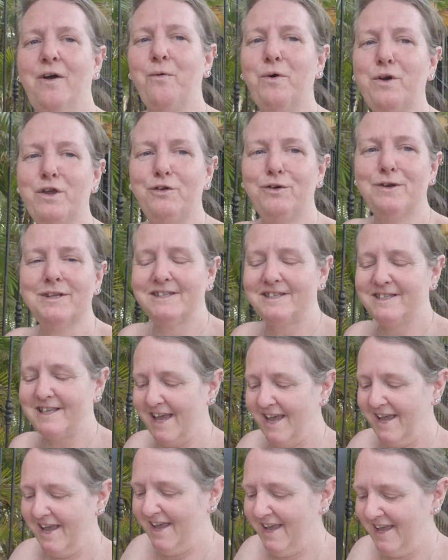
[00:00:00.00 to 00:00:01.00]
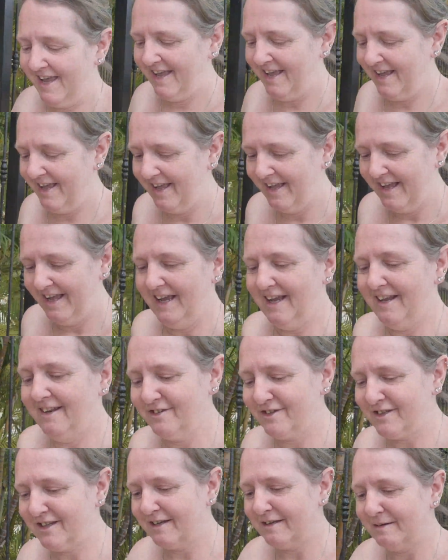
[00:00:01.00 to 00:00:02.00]
what you can see it
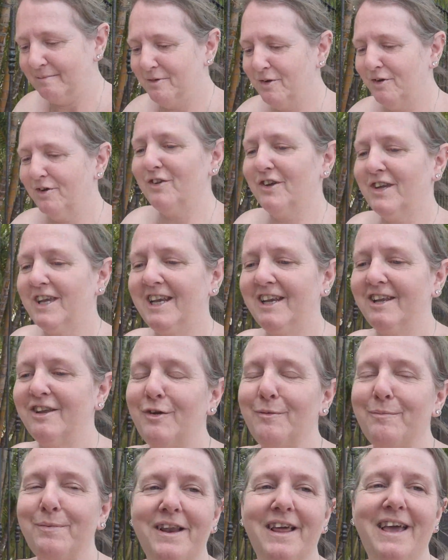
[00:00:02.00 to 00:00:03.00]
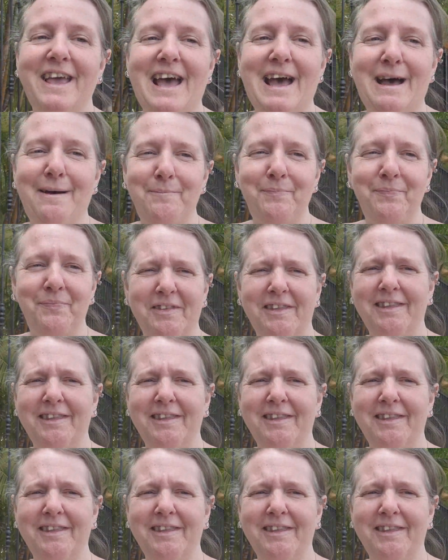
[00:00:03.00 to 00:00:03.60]
looks like I'm not looking at you but I am